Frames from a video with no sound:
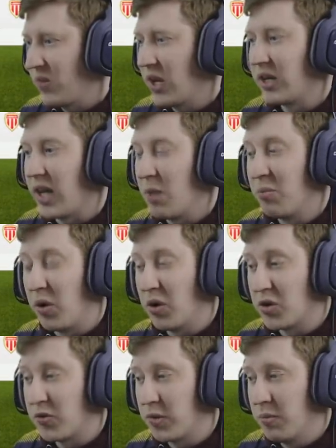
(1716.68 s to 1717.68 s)
A
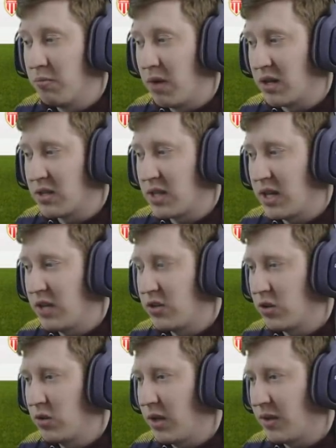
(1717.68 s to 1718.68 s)
Campos from Marseille
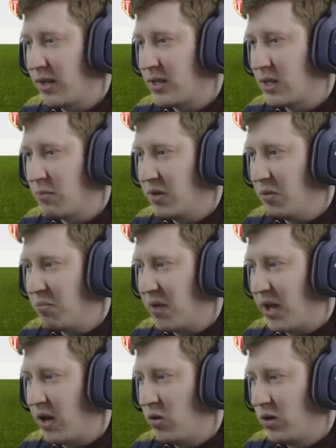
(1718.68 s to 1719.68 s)
to Athletic
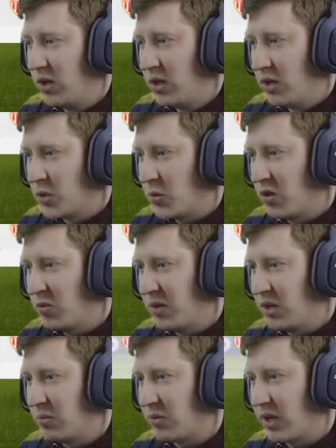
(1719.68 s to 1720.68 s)
Bilbao, £12
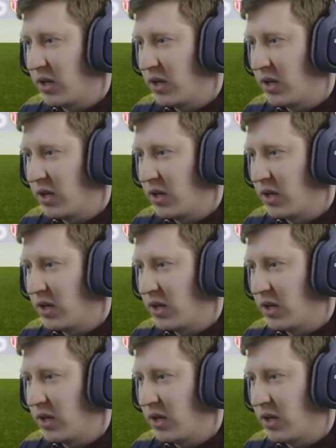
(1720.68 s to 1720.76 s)
million.